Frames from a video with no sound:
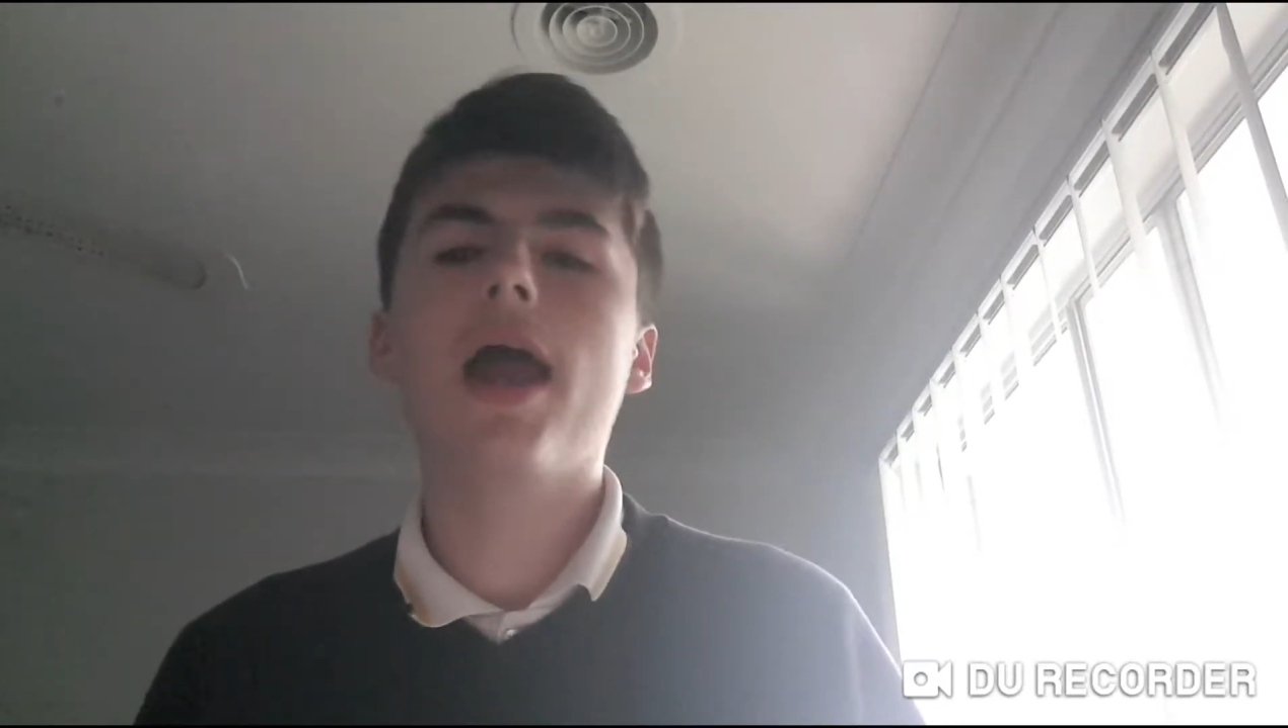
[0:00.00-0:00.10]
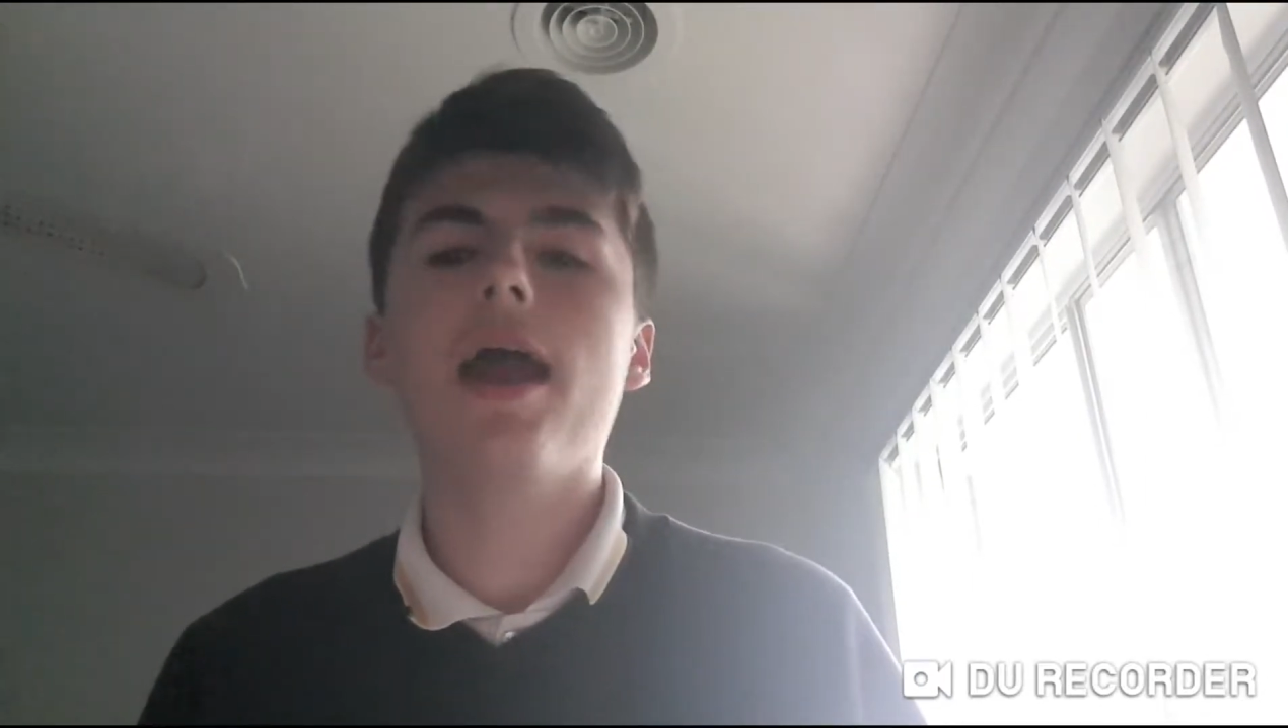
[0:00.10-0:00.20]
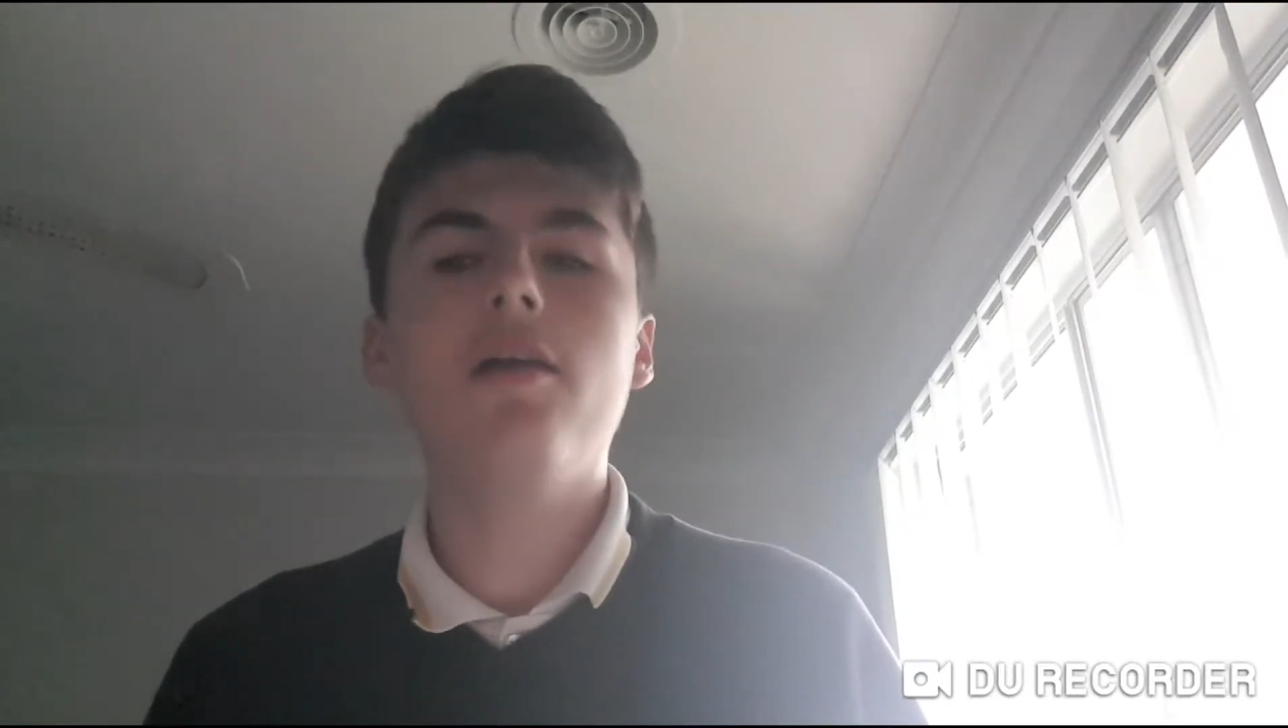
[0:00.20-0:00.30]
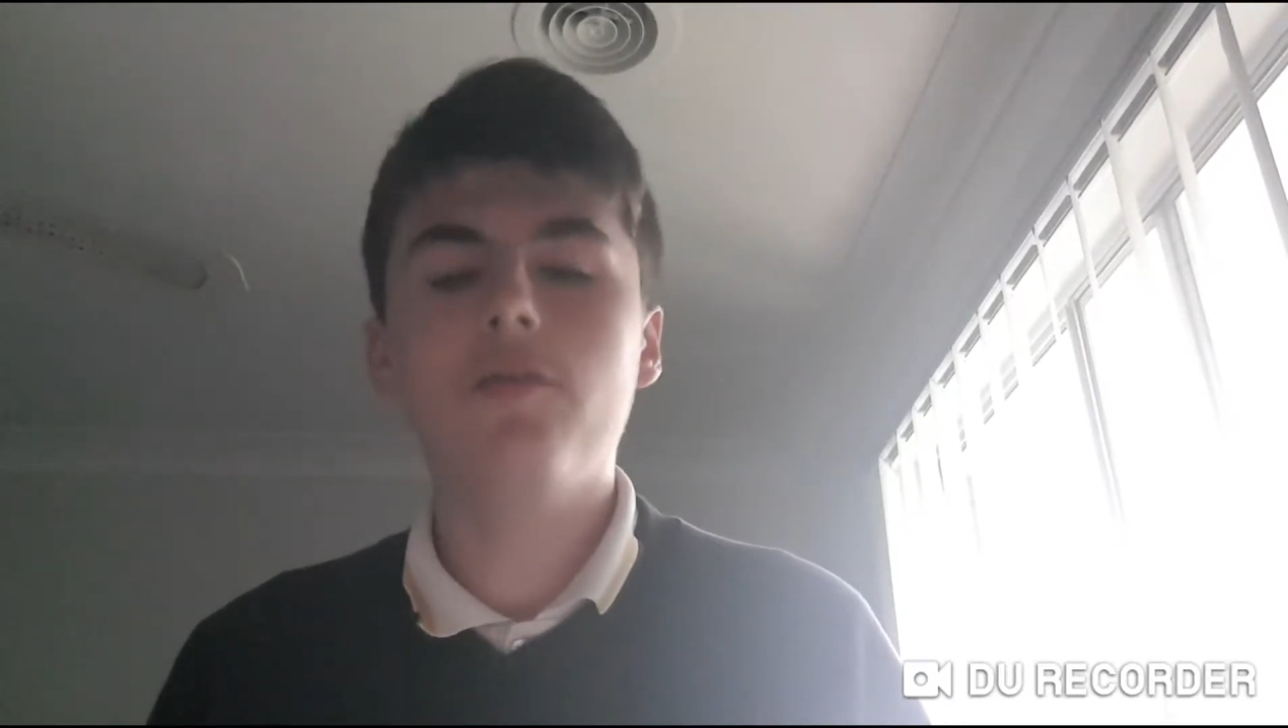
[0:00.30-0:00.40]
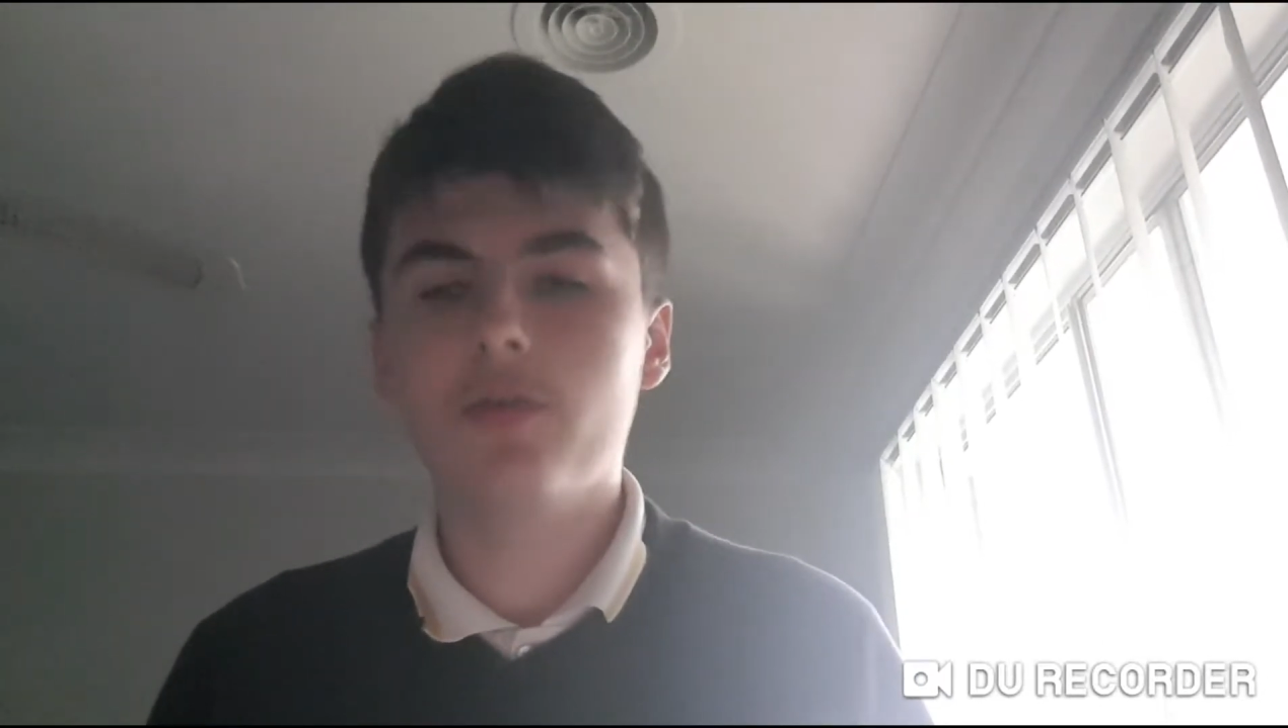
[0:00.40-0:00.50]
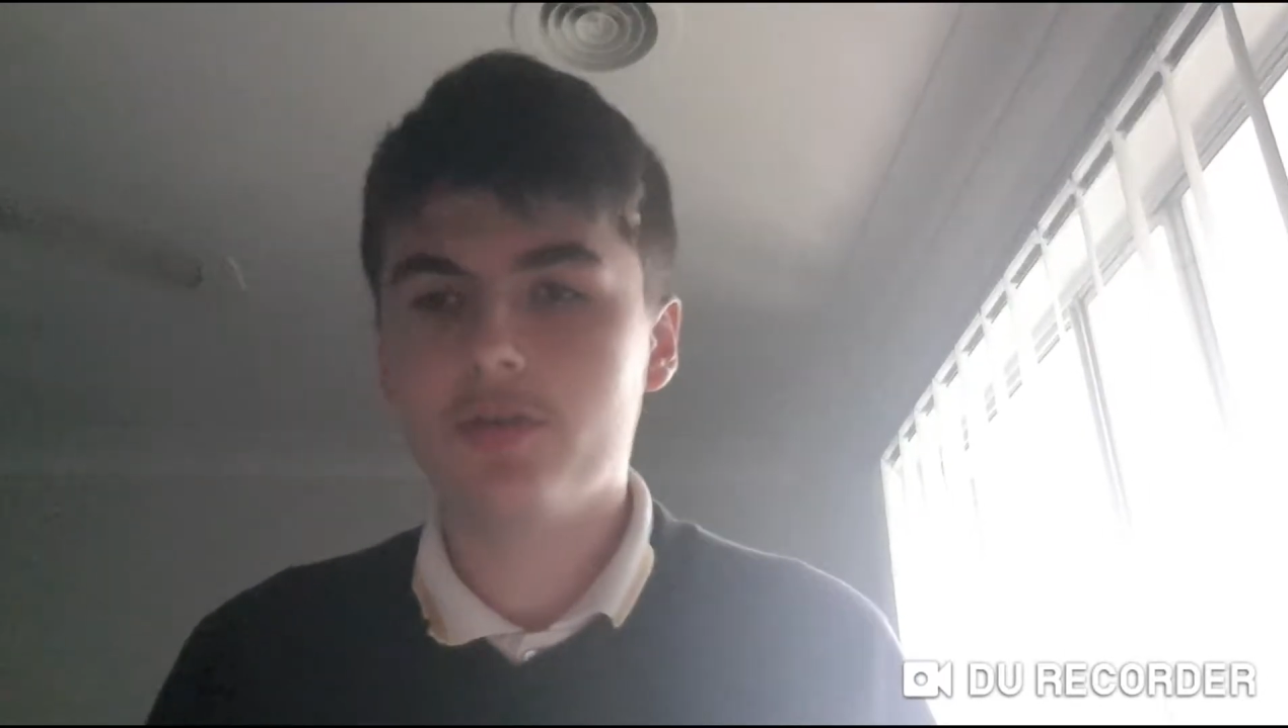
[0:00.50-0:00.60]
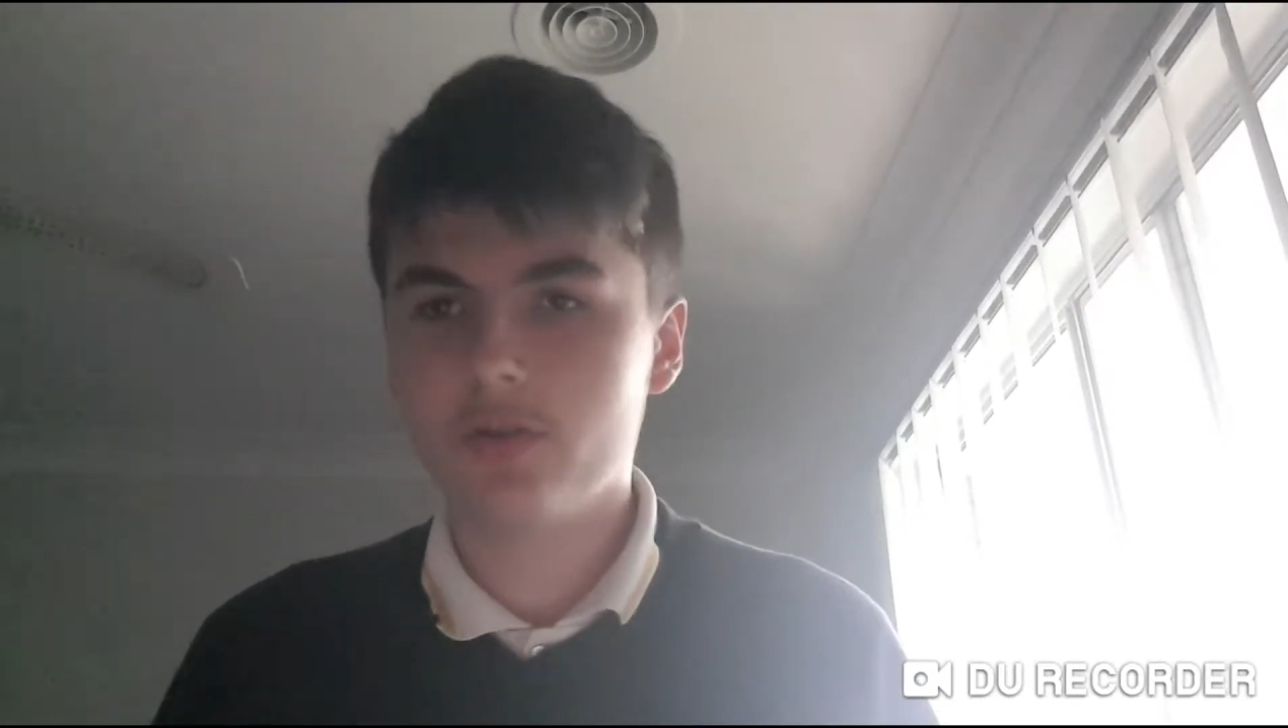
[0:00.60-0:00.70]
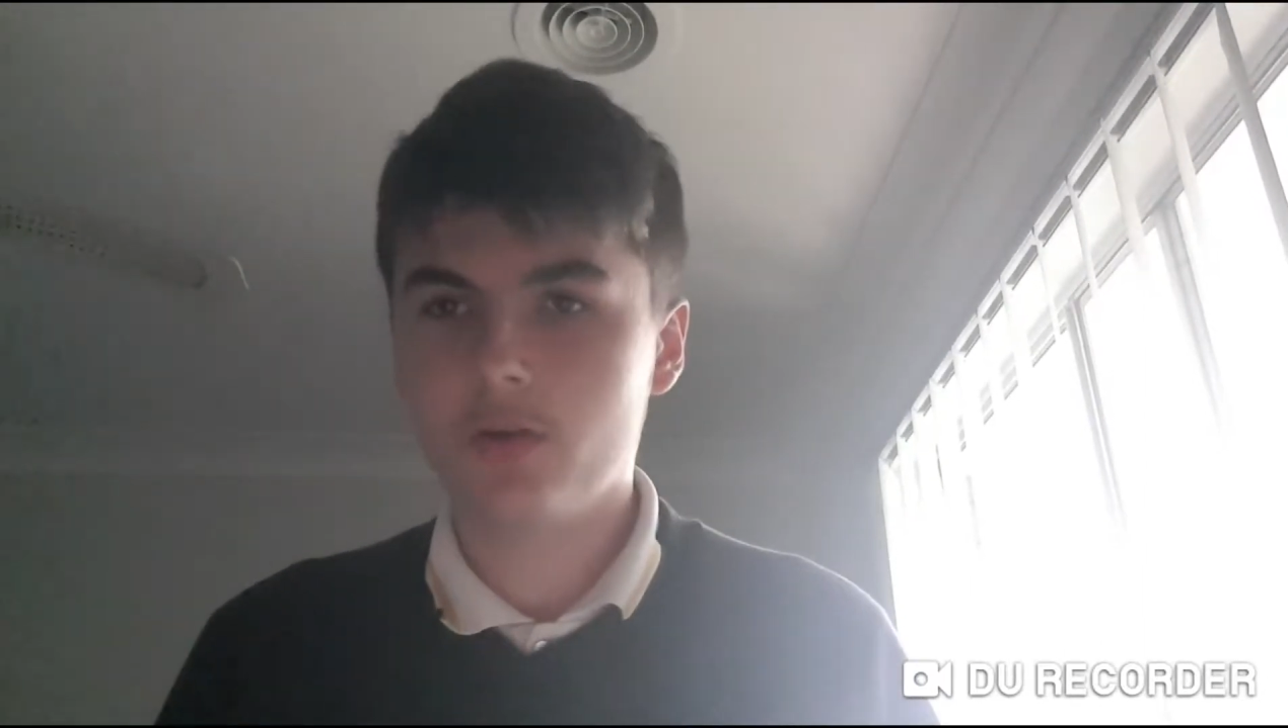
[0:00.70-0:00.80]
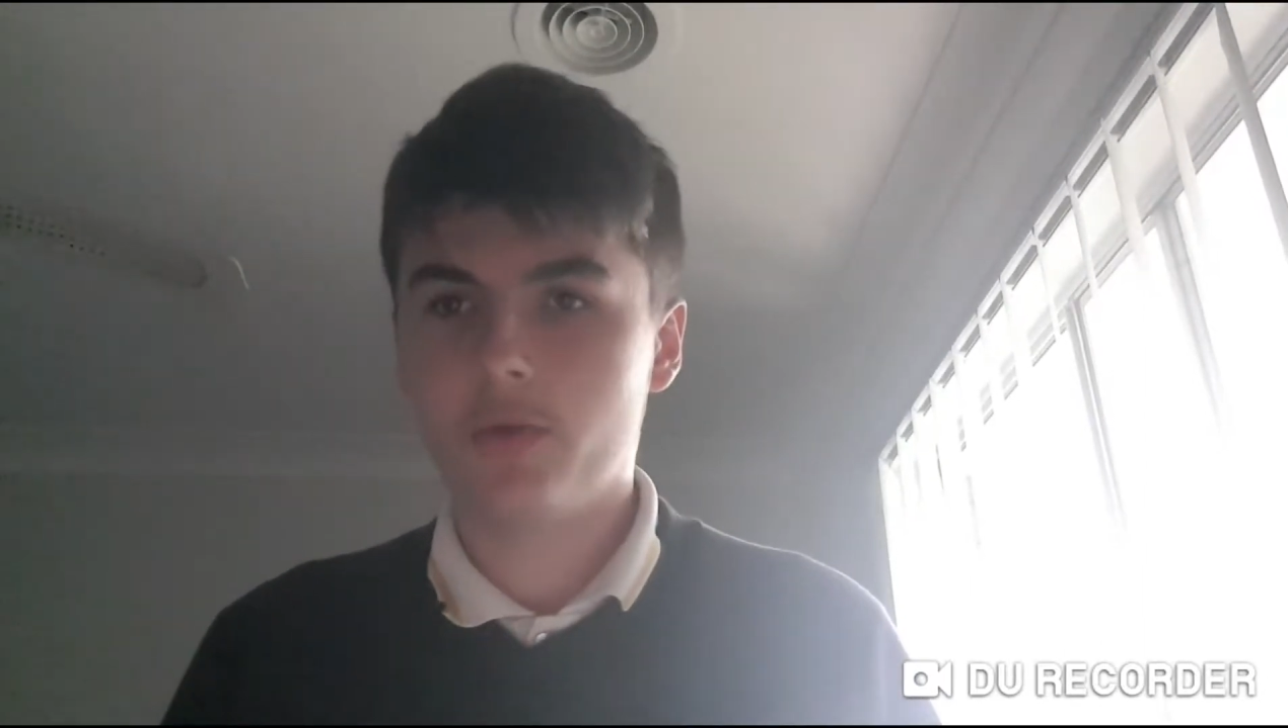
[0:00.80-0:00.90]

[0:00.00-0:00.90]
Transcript: every single